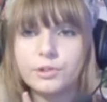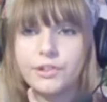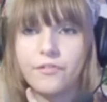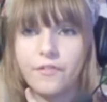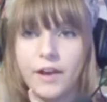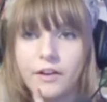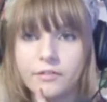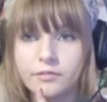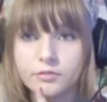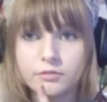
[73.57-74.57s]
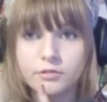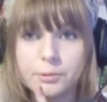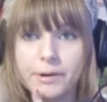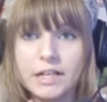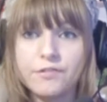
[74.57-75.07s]
something. To
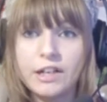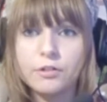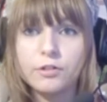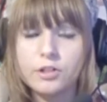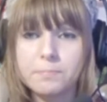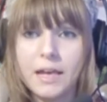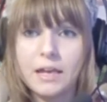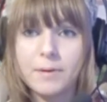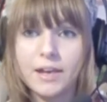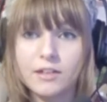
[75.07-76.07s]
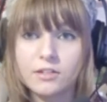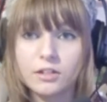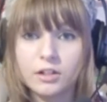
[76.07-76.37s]
breastfeed all those babies.